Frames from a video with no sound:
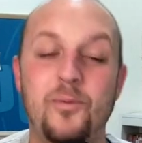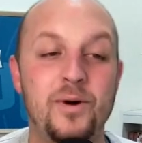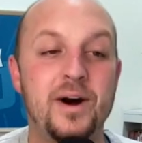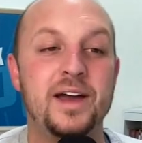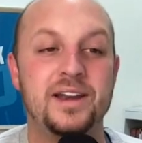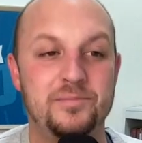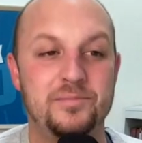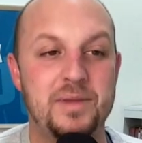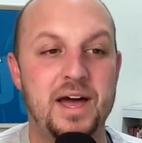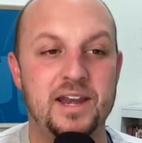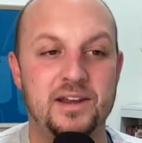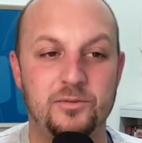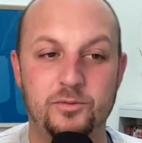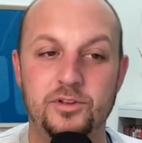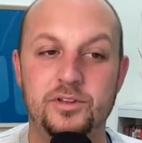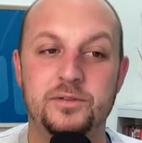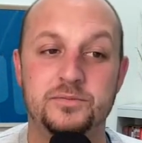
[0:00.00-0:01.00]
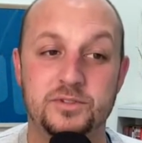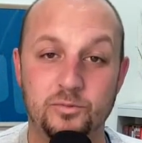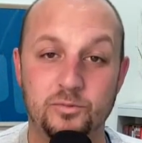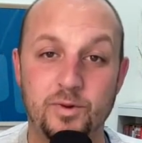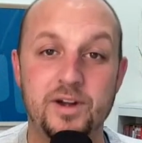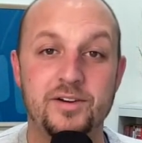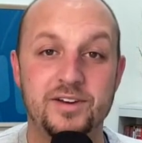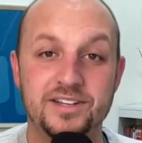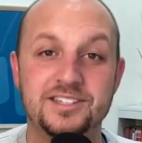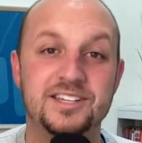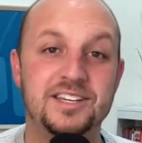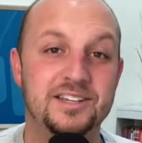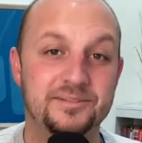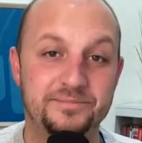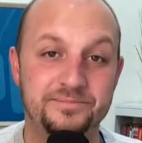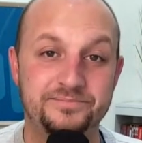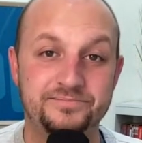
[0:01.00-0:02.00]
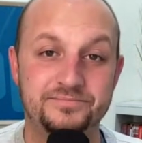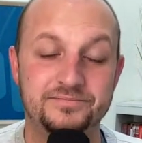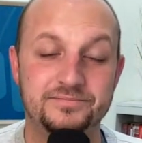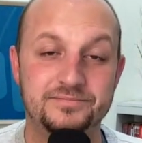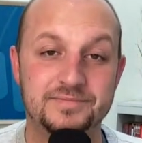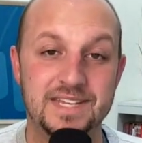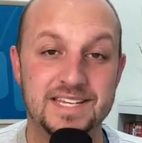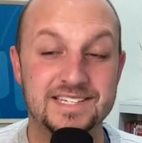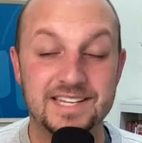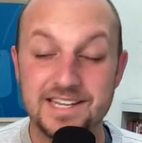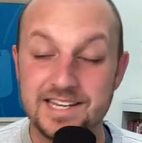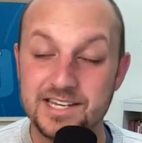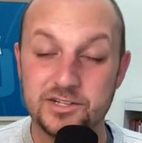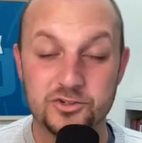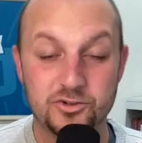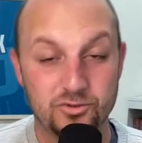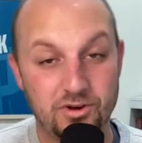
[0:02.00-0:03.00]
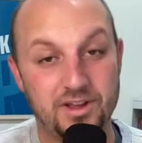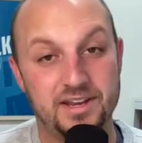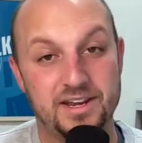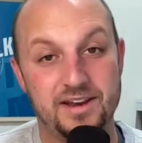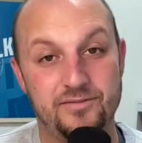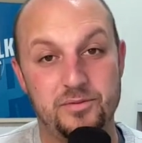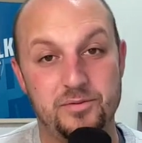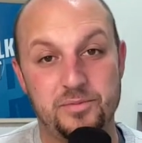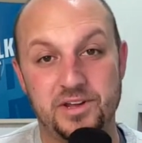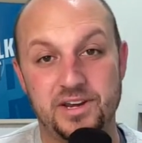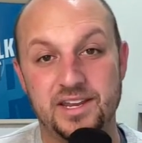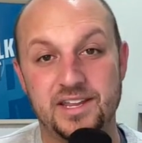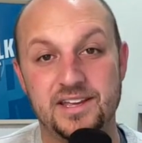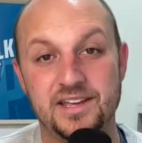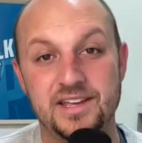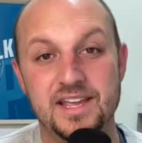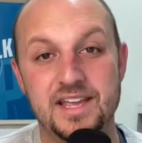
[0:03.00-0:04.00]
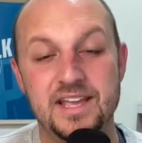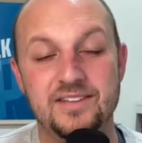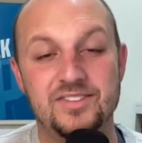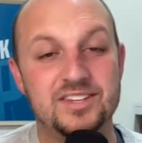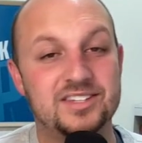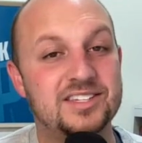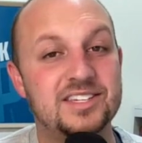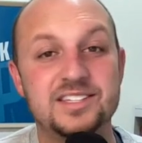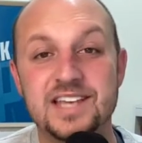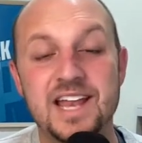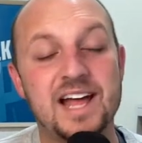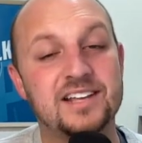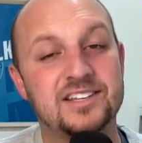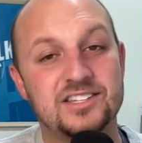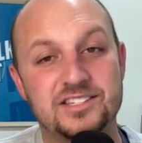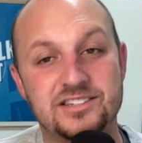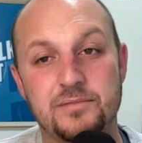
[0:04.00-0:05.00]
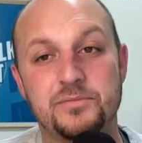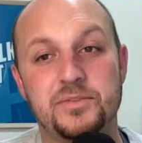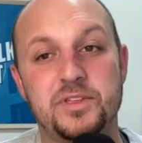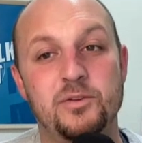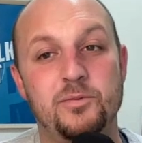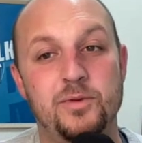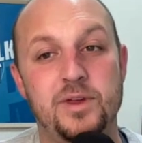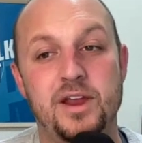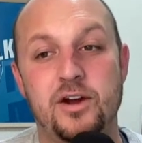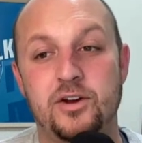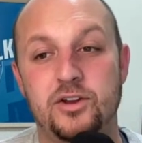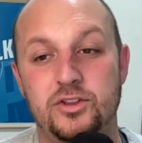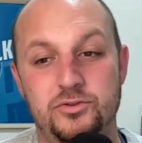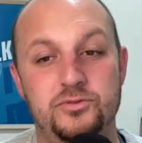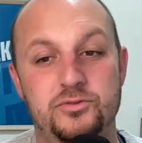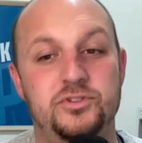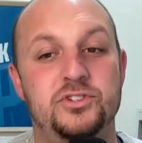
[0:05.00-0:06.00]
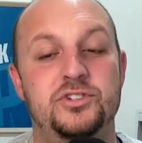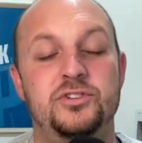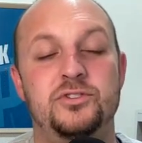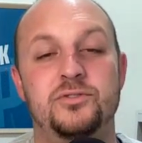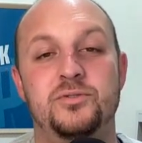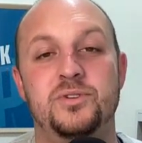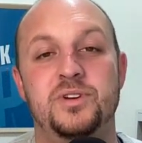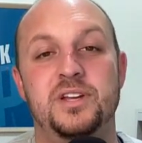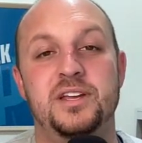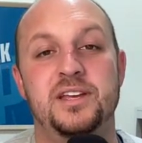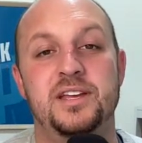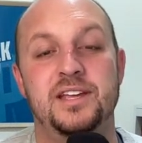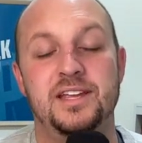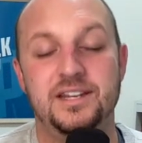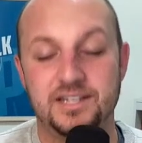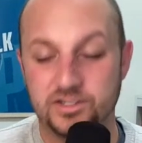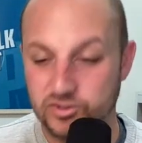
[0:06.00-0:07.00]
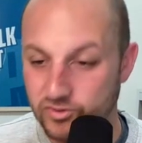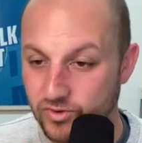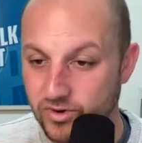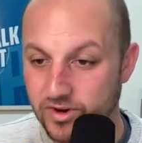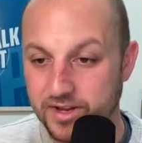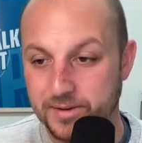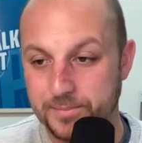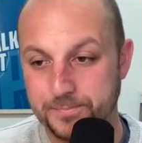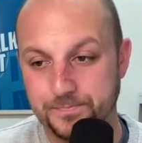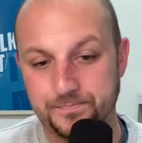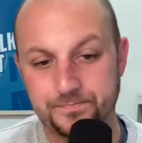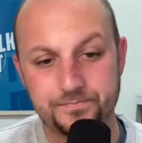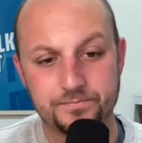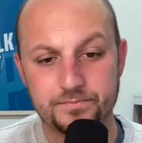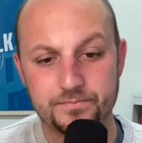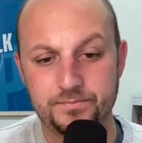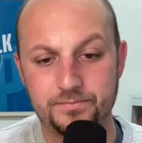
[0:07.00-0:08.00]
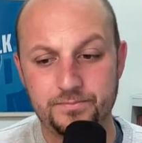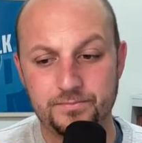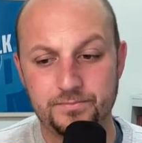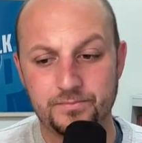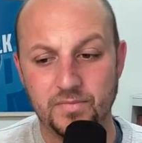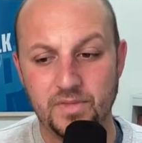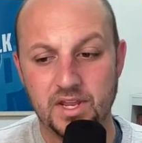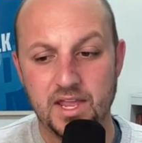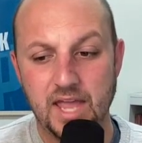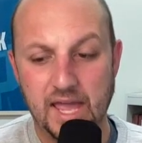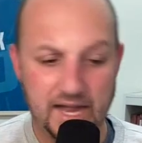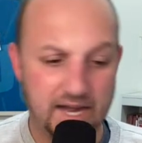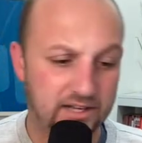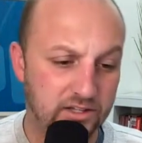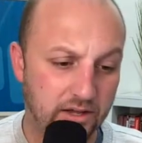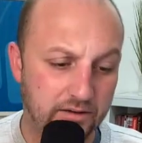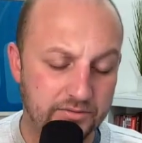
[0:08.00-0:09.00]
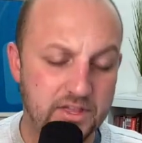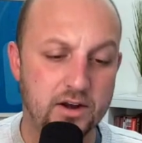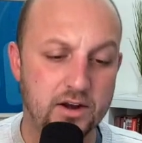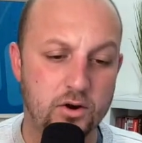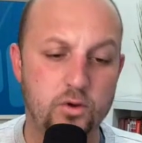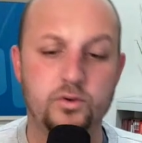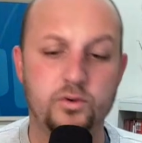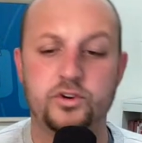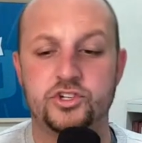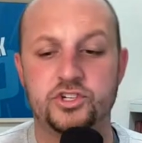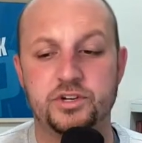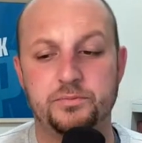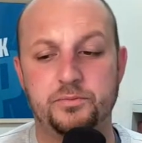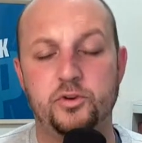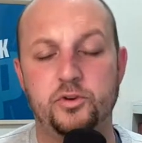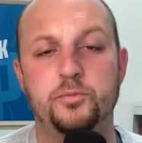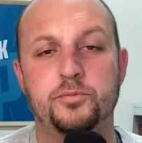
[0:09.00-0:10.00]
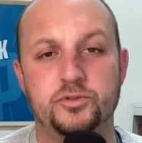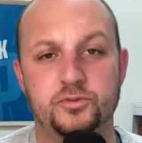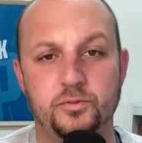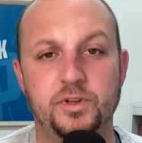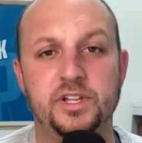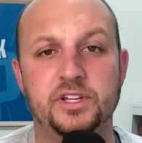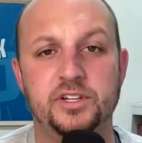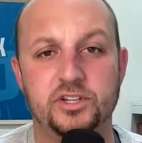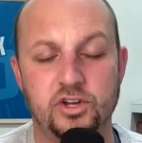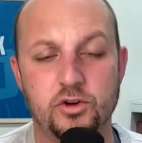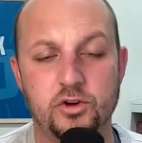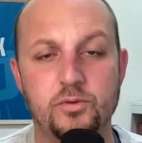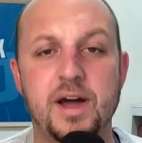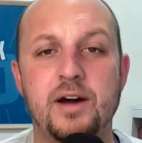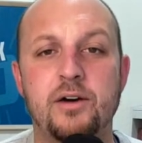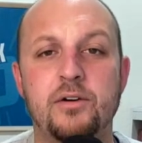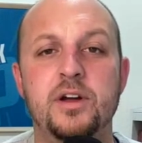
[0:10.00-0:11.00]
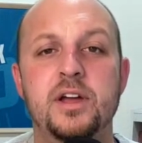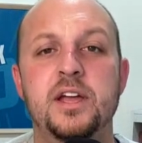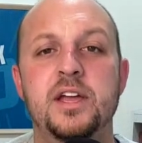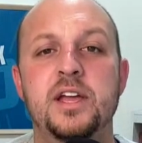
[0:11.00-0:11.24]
wanted Monty Williams. And where is he? He's in Detroit, everybody. This is not something we are used to in Detroit. And I love that our ownership group was willing to go out,